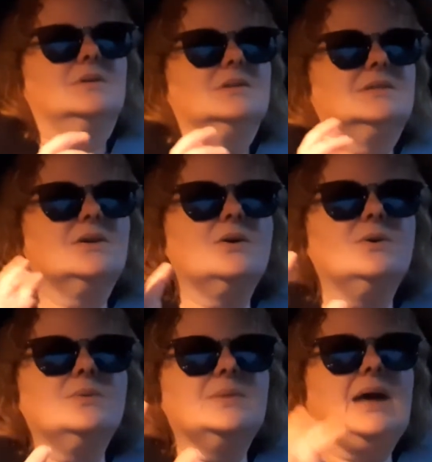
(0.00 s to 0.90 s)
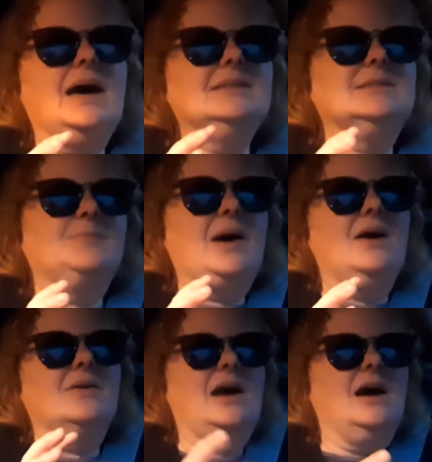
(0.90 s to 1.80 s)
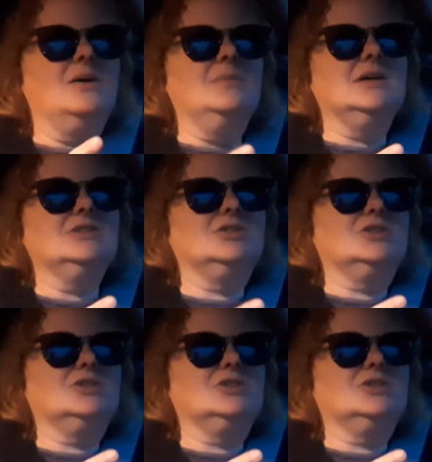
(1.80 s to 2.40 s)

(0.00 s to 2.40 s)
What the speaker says: So that's about how much